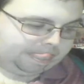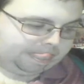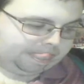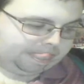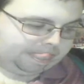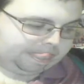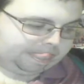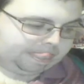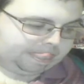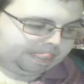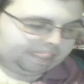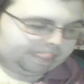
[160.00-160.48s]

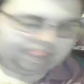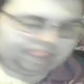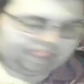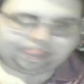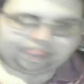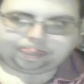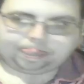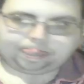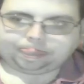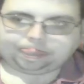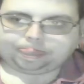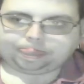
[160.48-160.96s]

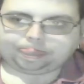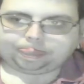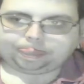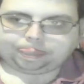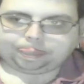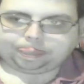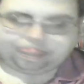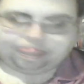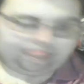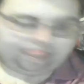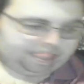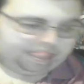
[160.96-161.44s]

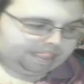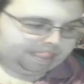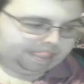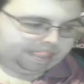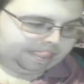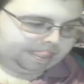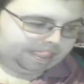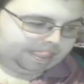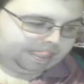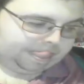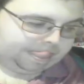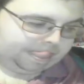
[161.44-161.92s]

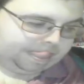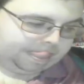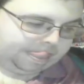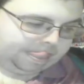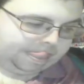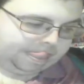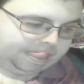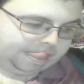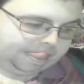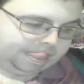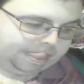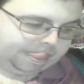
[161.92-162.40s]

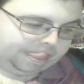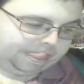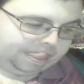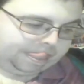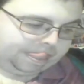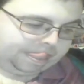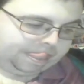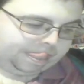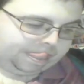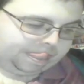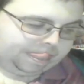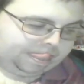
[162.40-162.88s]

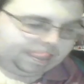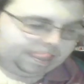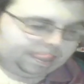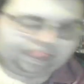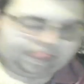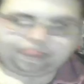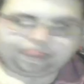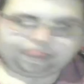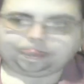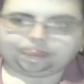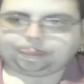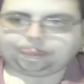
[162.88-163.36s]

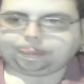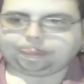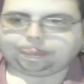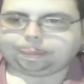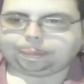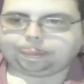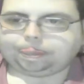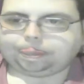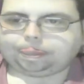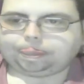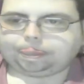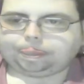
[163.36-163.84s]

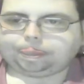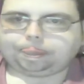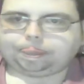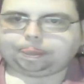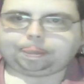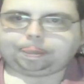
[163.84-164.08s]
Nobody speaks.